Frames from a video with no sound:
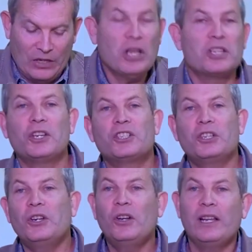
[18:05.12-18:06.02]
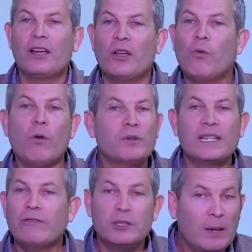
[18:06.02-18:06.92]
As I said earlier, what was
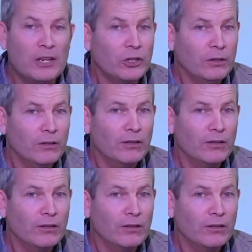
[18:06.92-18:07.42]
David's passion?